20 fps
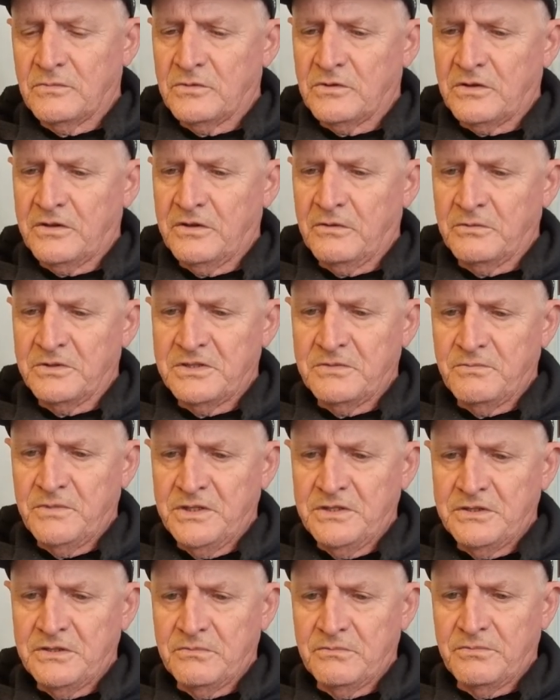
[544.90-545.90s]
I think we
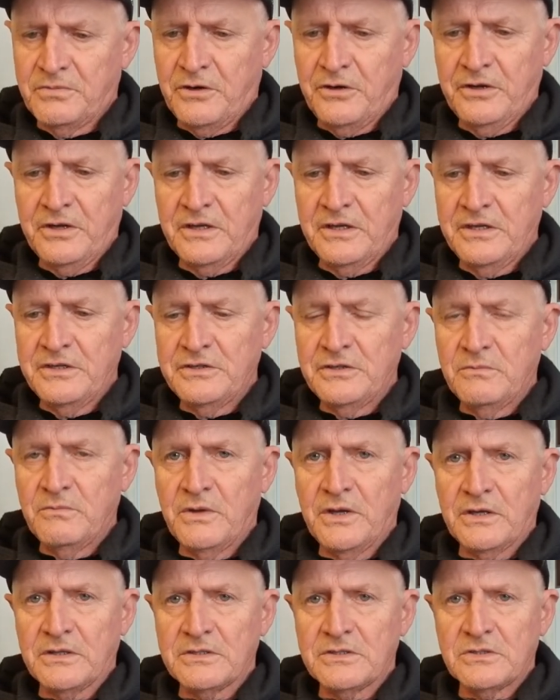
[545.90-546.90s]
mentioned broken
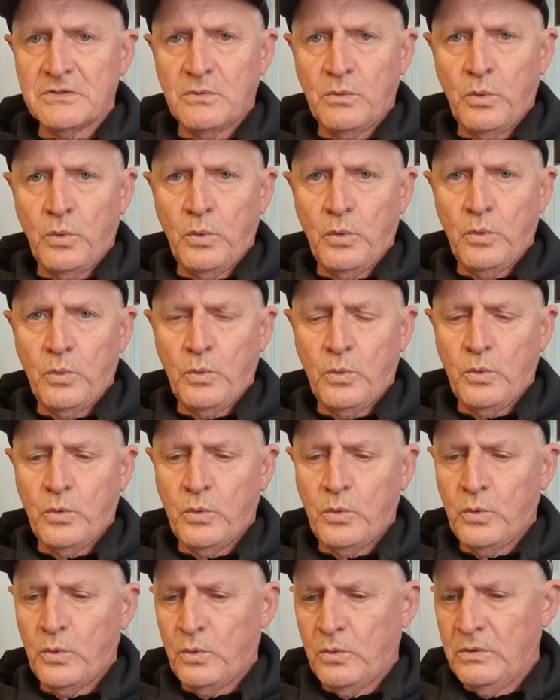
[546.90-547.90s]
engine mounts.
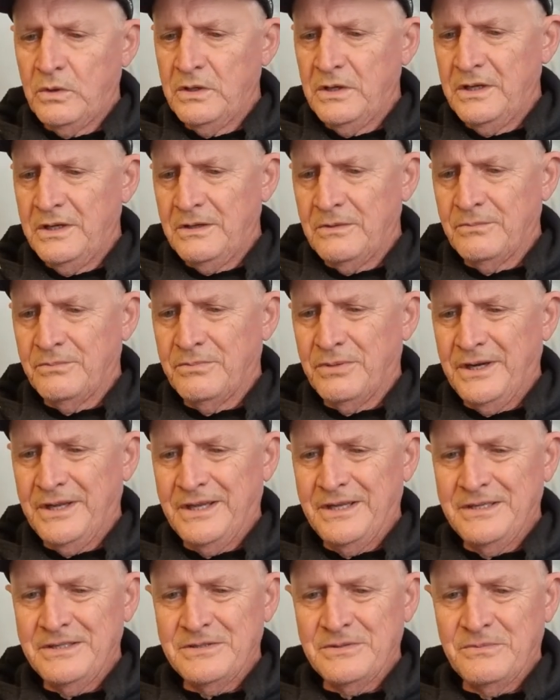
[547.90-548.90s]
I wonder how
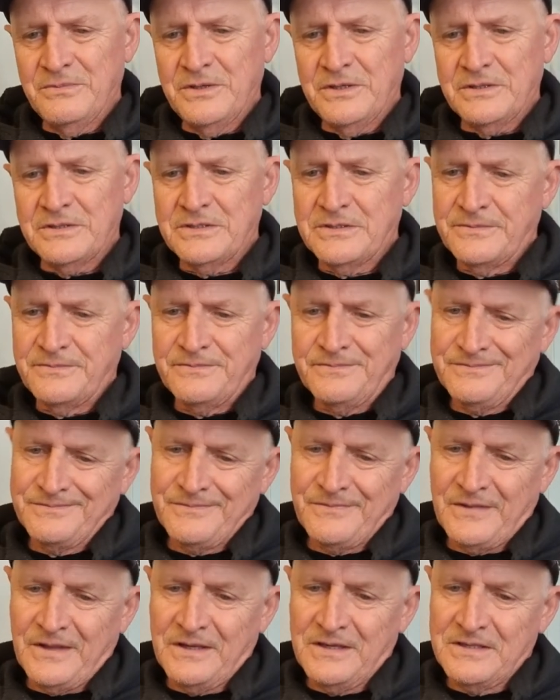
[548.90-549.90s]
break engine mounts.
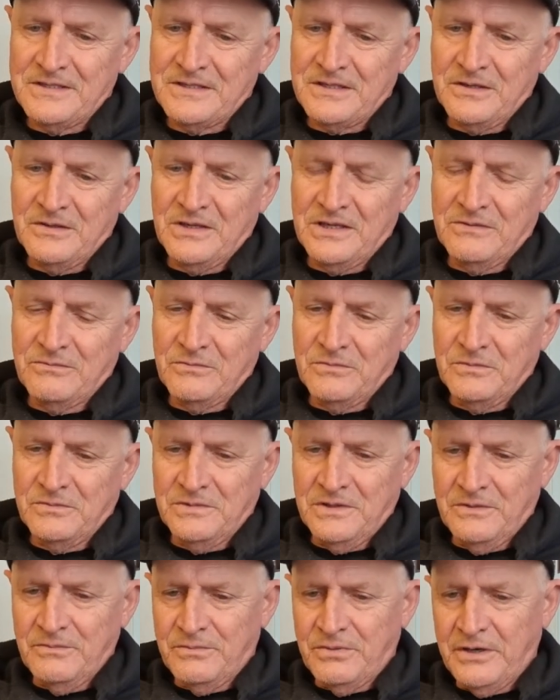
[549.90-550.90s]
I guess they
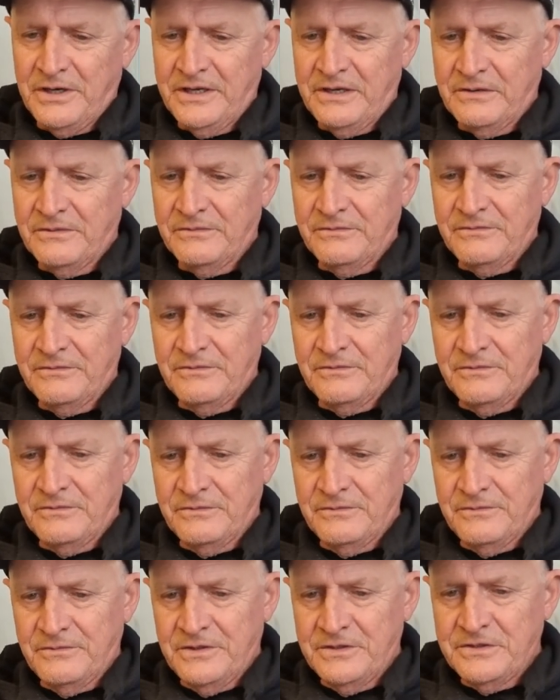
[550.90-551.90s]
break,
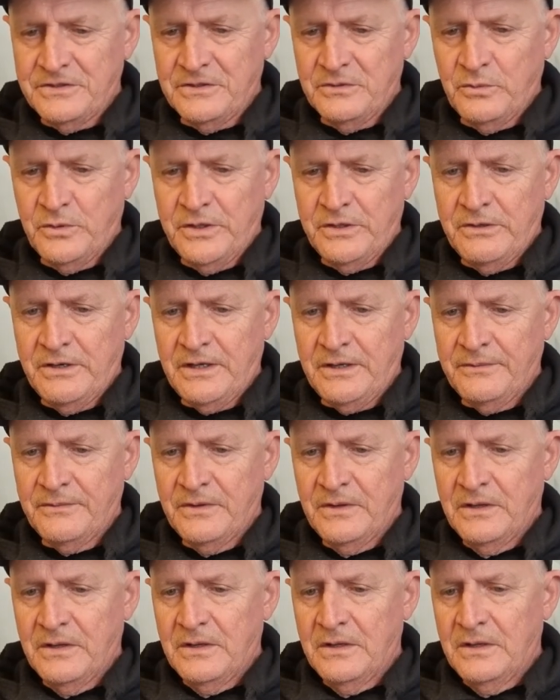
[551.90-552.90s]
eventually wear out.